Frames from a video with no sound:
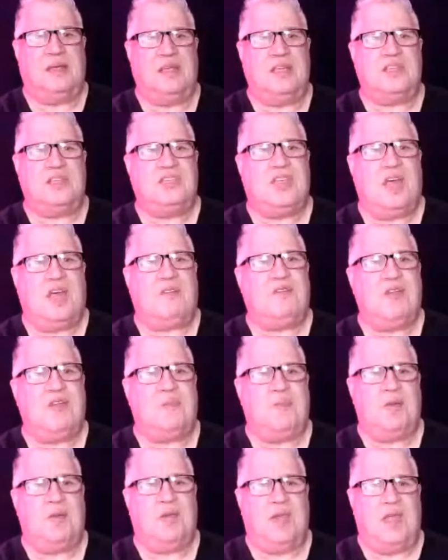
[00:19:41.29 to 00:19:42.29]
You scuffed
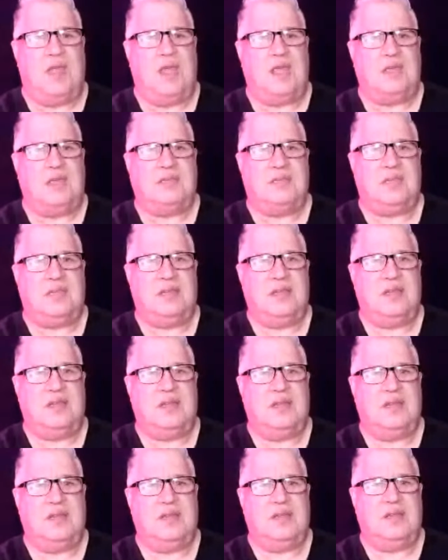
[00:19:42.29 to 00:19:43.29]
up your knees.
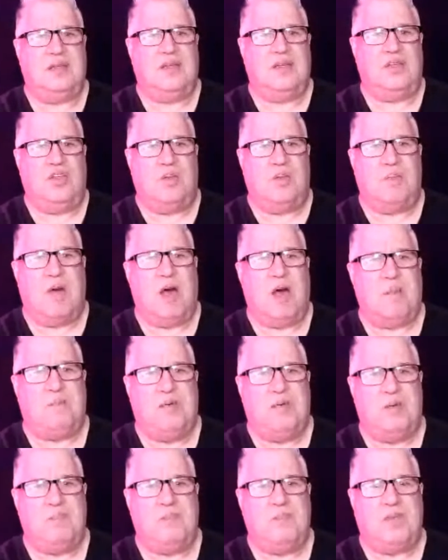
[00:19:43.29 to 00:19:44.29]
Your mom
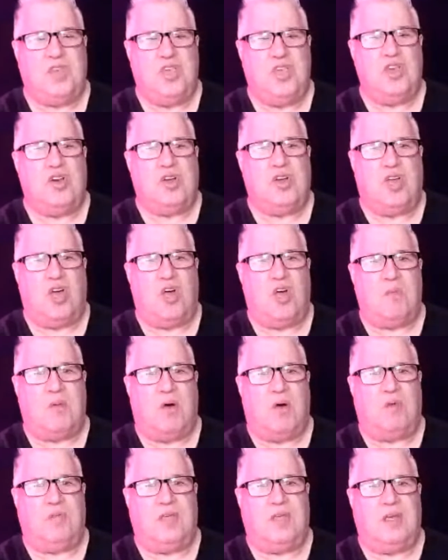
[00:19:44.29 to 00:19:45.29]
put Mercurochrome
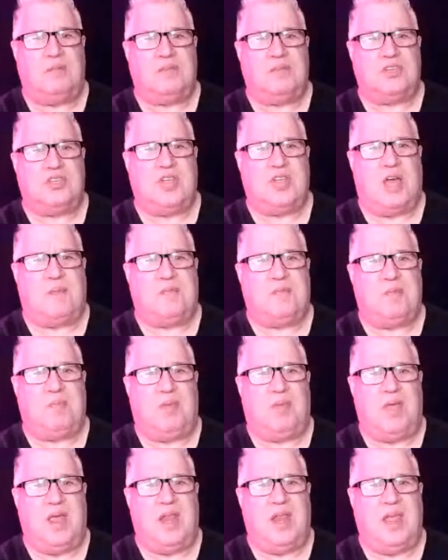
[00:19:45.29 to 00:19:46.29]
on them to stop the
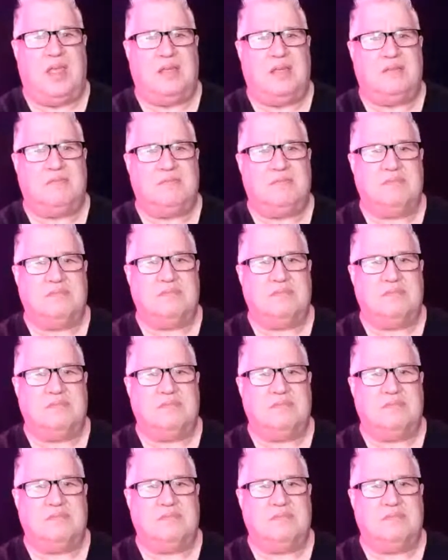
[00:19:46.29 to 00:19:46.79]
bleeding